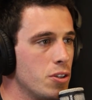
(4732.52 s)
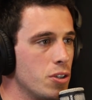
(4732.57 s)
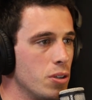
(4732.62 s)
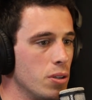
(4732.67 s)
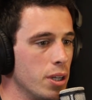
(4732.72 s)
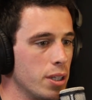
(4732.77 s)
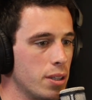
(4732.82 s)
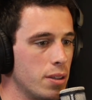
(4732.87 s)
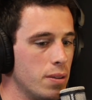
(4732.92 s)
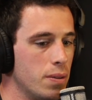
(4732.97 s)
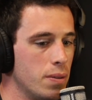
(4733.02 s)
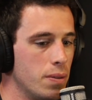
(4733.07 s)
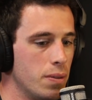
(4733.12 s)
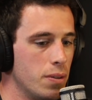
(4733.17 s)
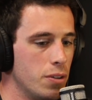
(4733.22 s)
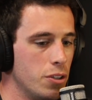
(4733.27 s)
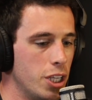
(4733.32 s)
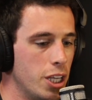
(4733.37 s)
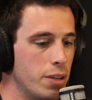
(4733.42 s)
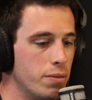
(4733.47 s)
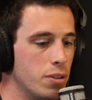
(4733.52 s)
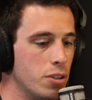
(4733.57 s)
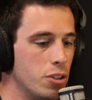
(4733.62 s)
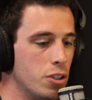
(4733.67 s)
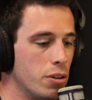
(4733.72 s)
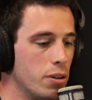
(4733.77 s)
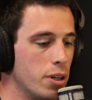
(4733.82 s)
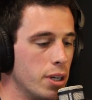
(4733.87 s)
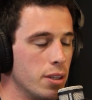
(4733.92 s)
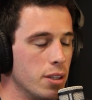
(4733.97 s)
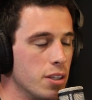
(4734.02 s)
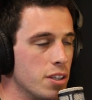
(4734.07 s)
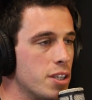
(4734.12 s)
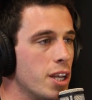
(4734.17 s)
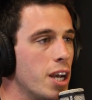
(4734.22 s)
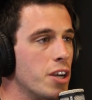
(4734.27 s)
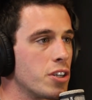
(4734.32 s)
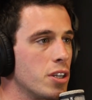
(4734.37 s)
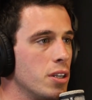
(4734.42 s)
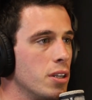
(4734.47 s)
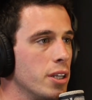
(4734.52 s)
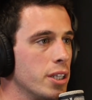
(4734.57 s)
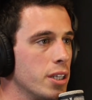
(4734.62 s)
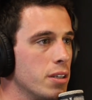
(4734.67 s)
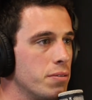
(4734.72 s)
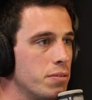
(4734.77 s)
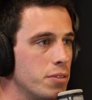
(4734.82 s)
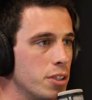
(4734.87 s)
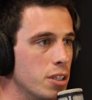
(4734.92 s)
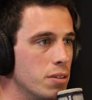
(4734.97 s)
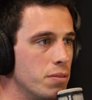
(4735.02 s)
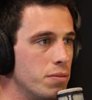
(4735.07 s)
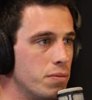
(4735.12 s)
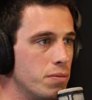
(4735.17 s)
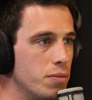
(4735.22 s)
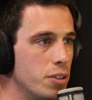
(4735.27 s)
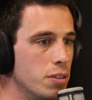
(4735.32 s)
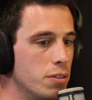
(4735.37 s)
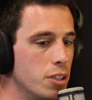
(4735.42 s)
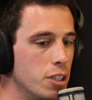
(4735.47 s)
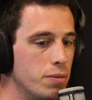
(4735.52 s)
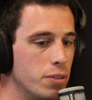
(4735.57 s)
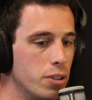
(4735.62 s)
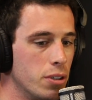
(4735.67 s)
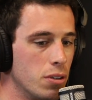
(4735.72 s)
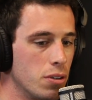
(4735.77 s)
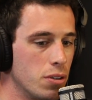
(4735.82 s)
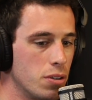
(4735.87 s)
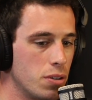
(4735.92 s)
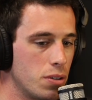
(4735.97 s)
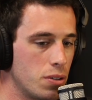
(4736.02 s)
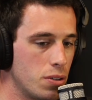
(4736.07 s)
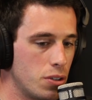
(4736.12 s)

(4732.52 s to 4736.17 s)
So like even during the session, like if your